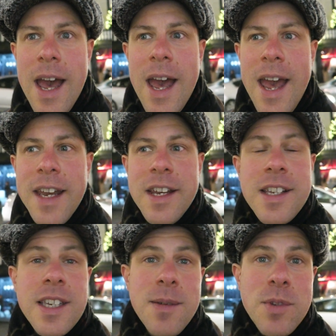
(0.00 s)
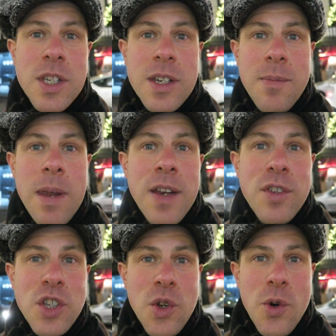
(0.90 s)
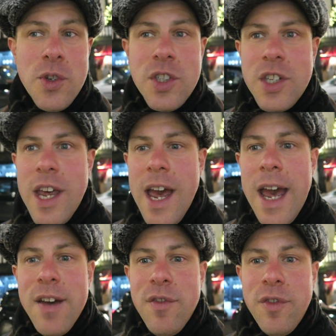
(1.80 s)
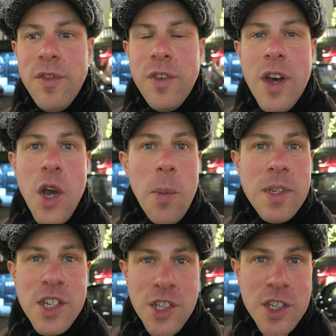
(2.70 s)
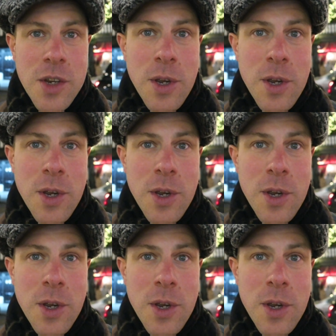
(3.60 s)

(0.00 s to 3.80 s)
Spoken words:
And it seems many of the stores have a competition to see